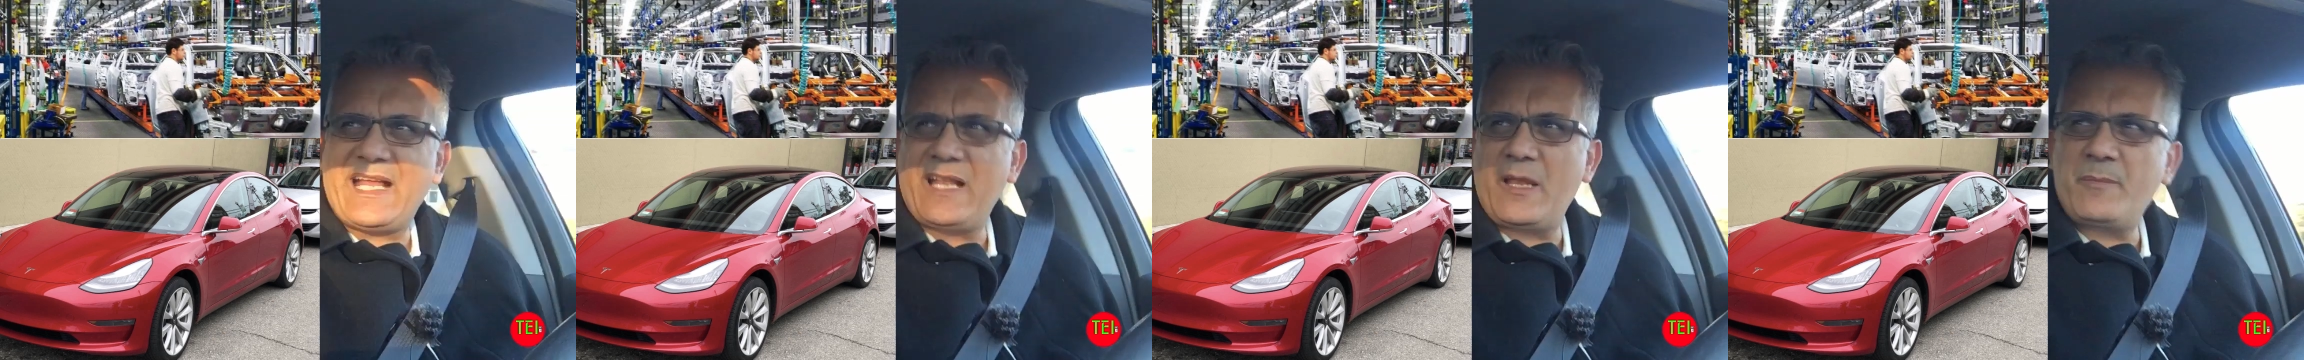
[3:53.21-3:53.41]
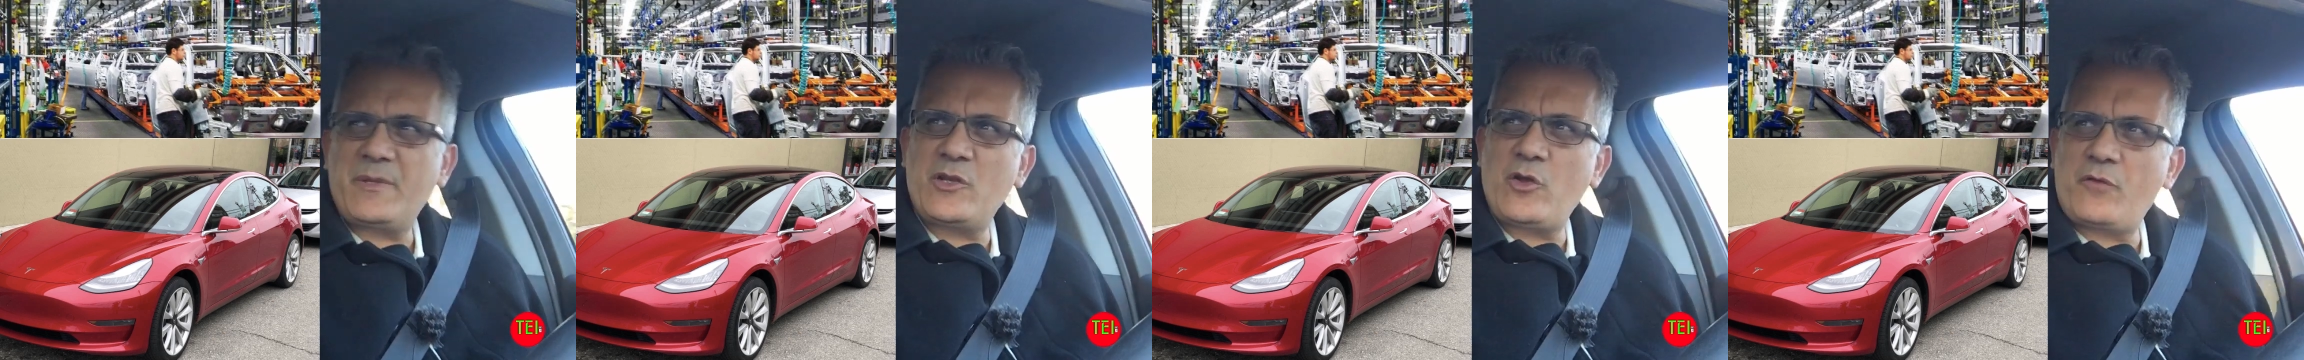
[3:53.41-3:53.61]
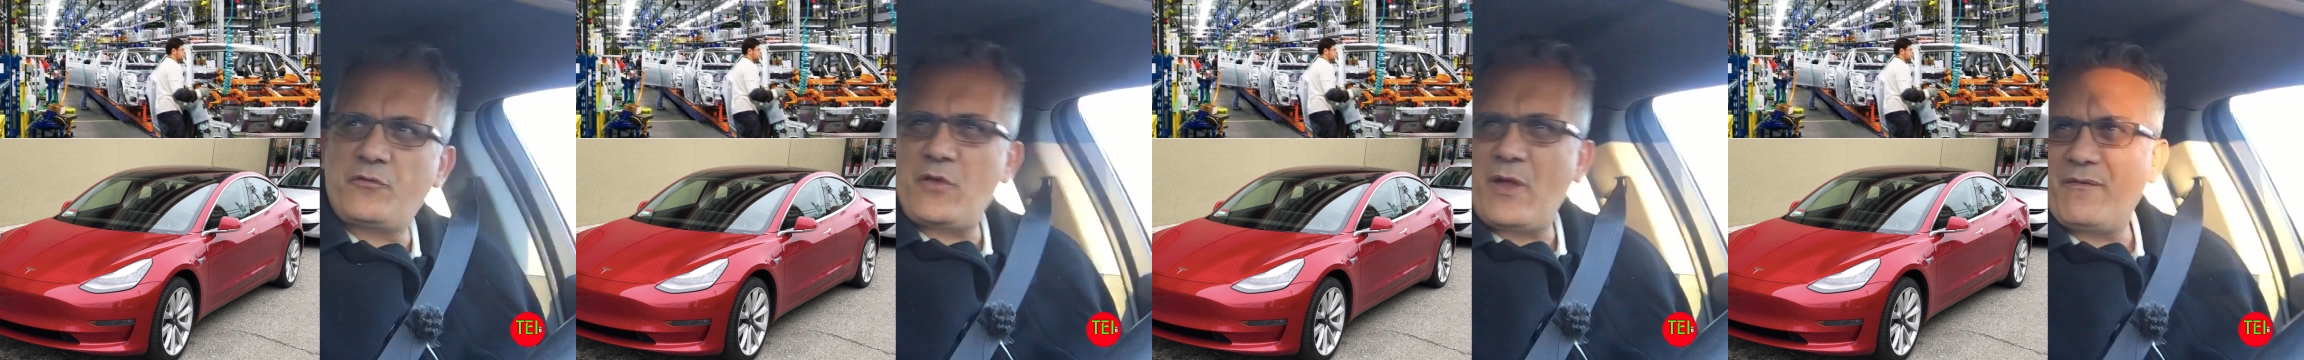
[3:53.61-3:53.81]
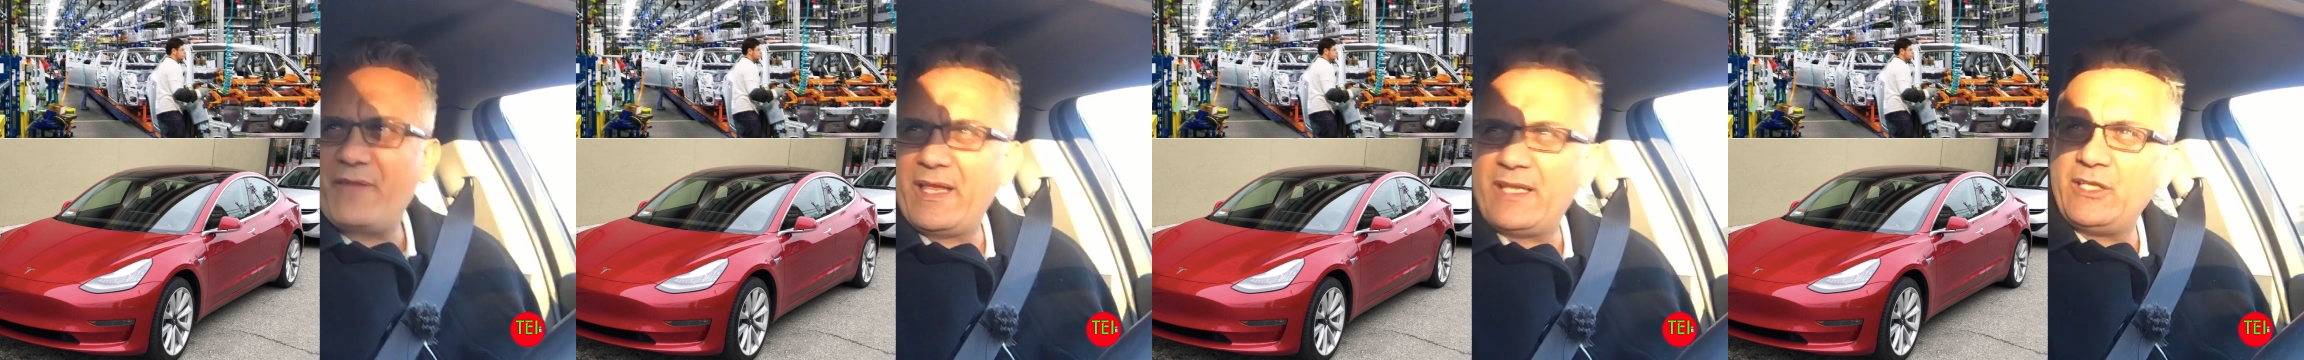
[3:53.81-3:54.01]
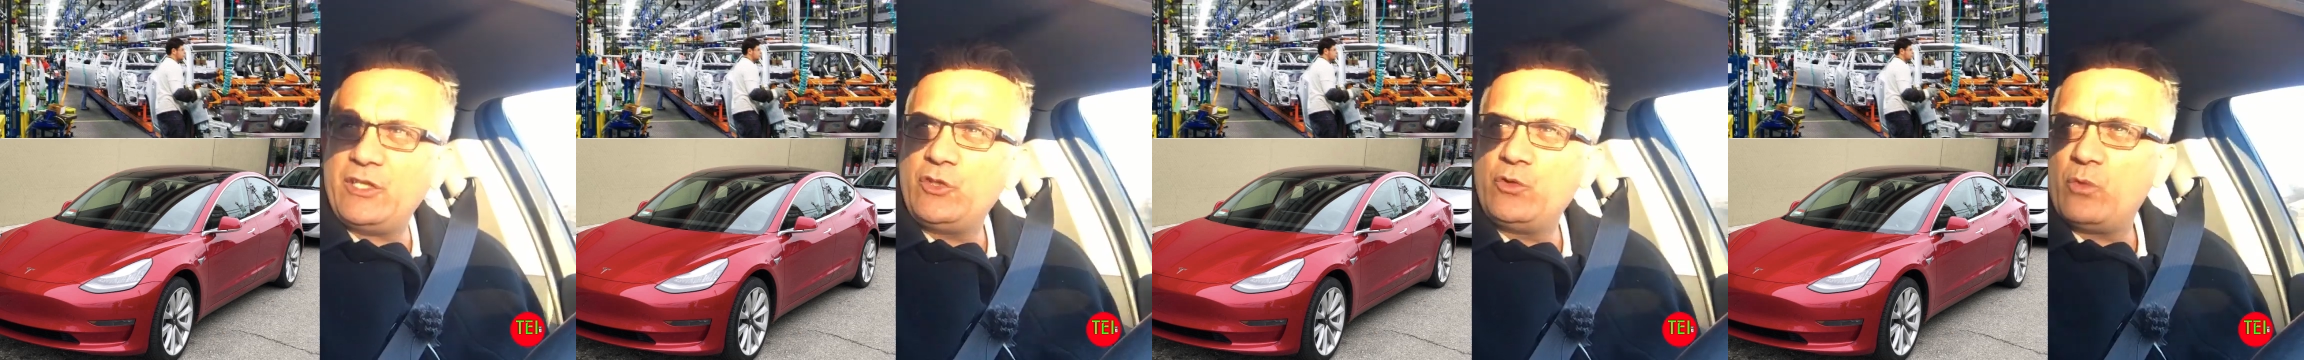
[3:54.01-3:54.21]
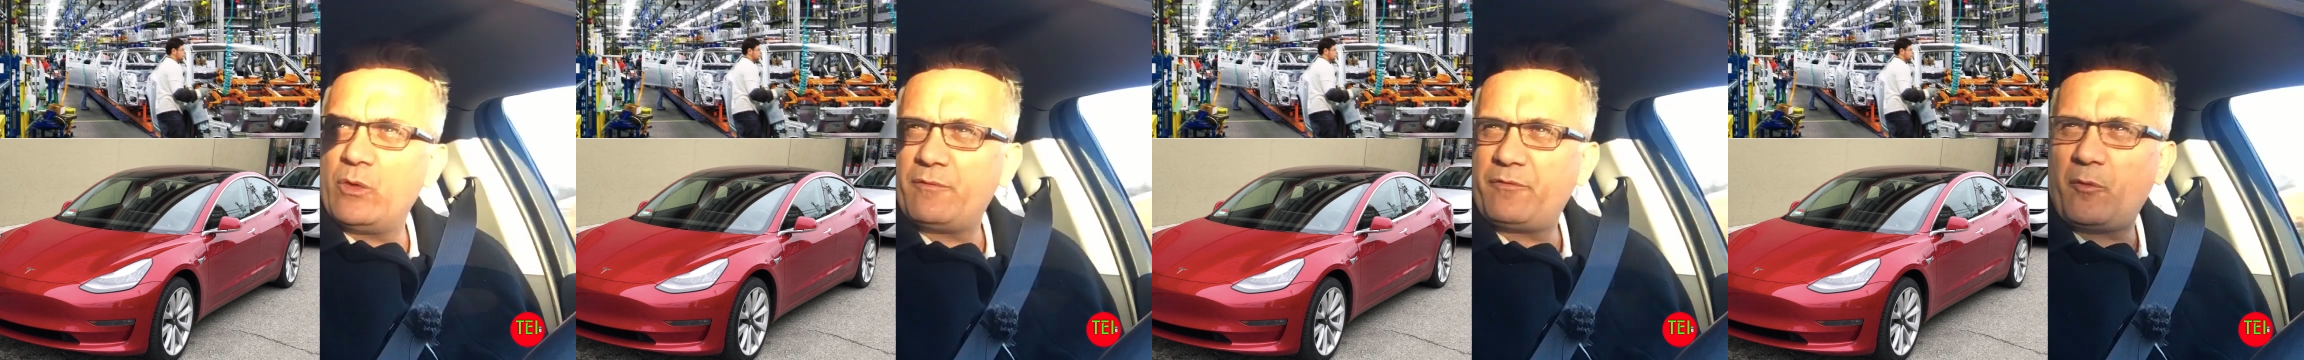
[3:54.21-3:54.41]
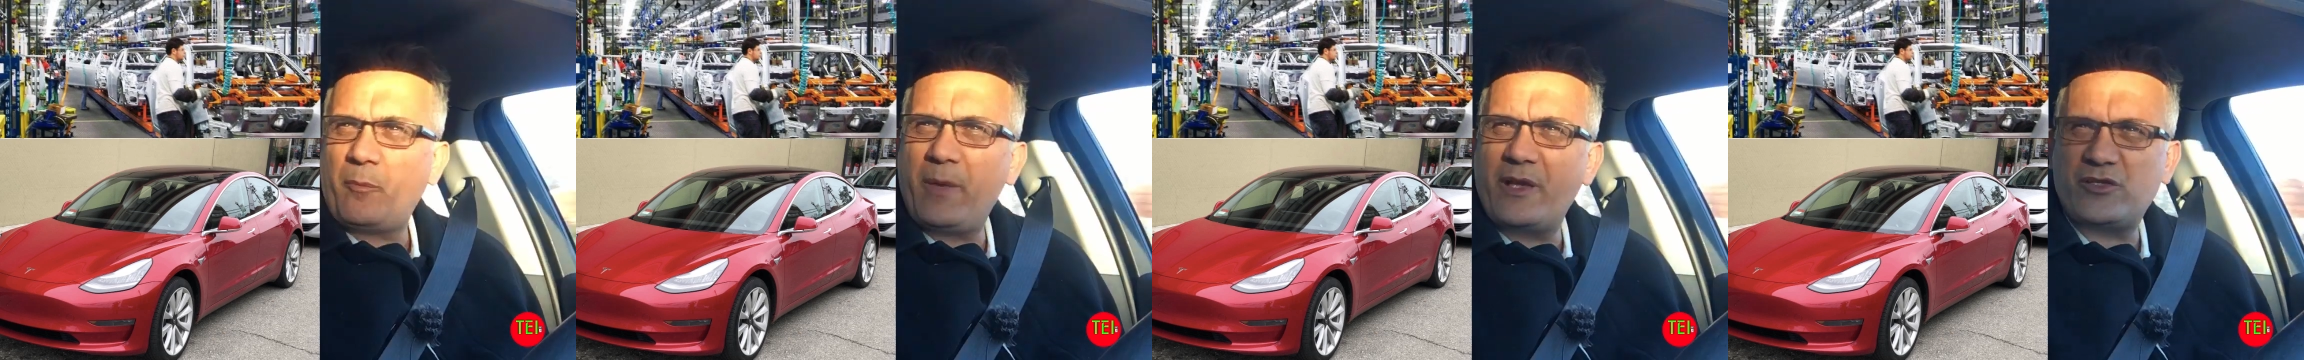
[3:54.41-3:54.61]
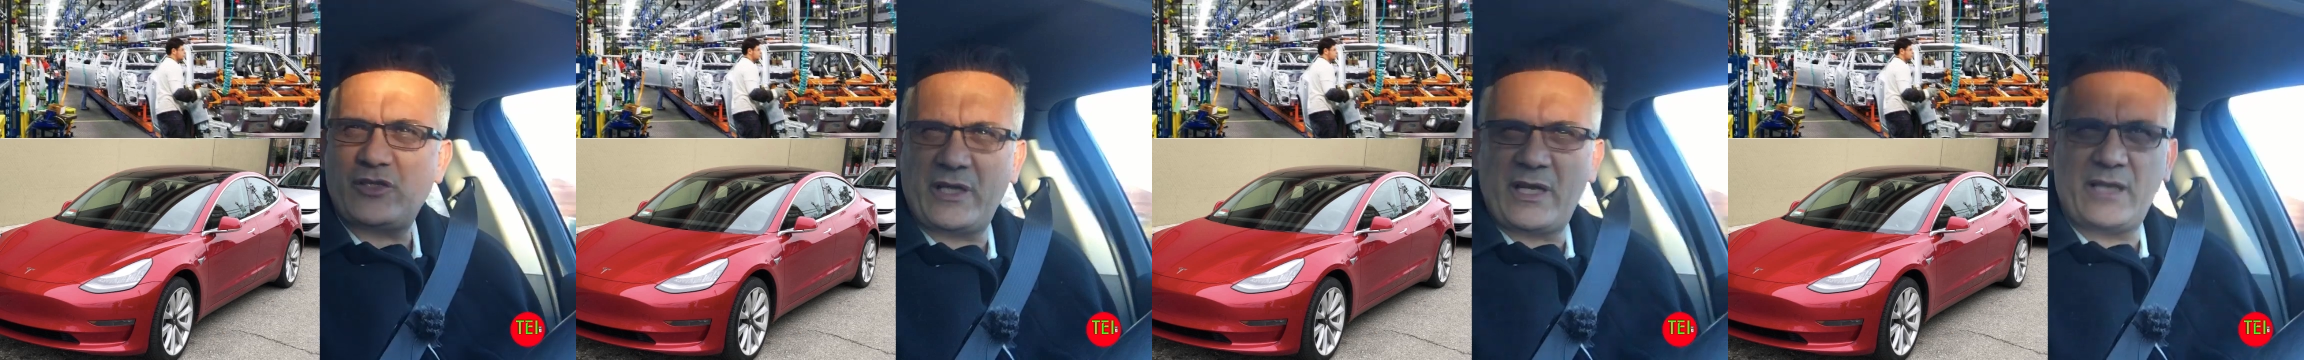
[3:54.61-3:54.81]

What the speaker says: Let me know if you have any new information,